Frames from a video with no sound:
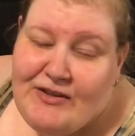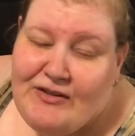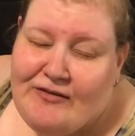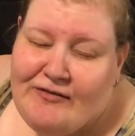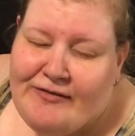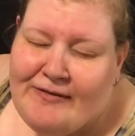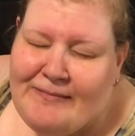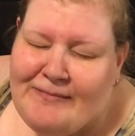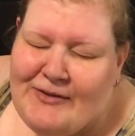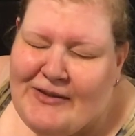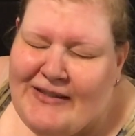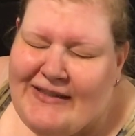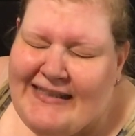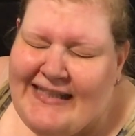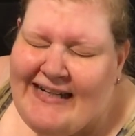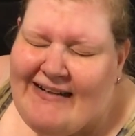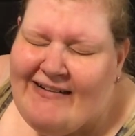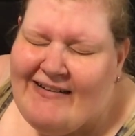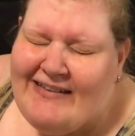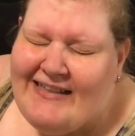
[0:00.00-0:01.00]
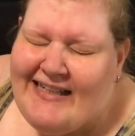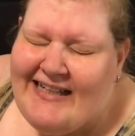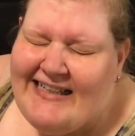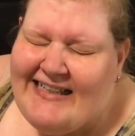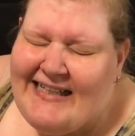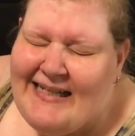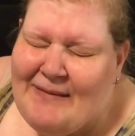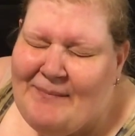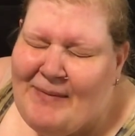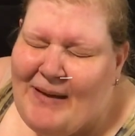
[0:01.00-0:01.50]
to you from North
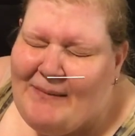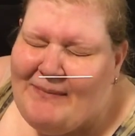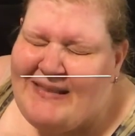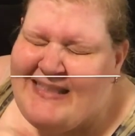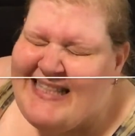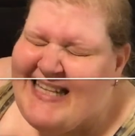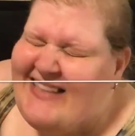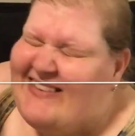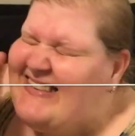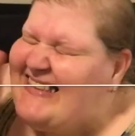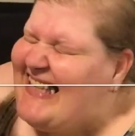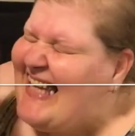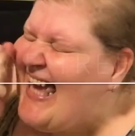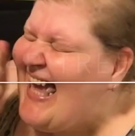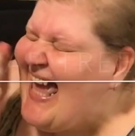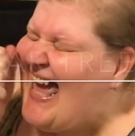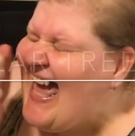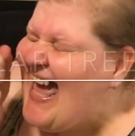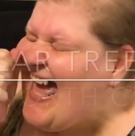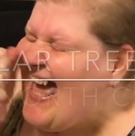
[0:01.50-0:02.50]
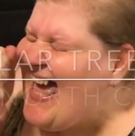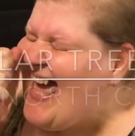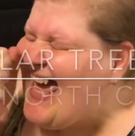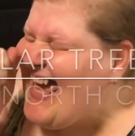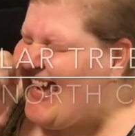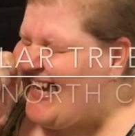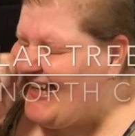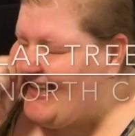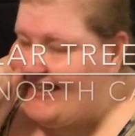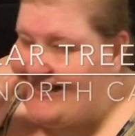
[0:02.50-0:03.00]
Carolina at Bobby's house.
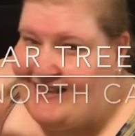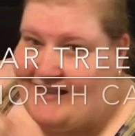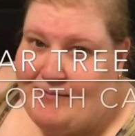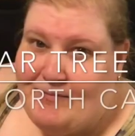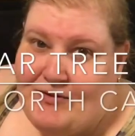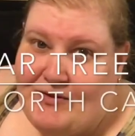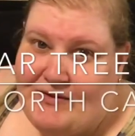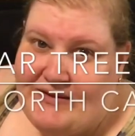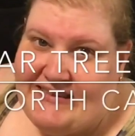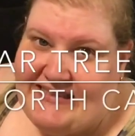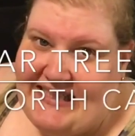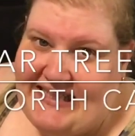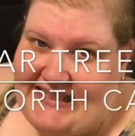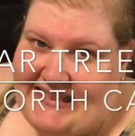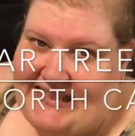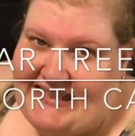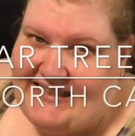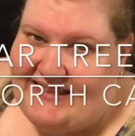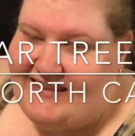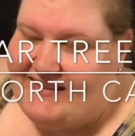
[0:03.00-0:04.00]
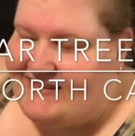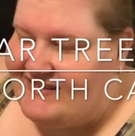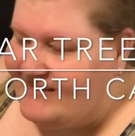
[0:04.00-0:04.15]
Yay! I'm so excited.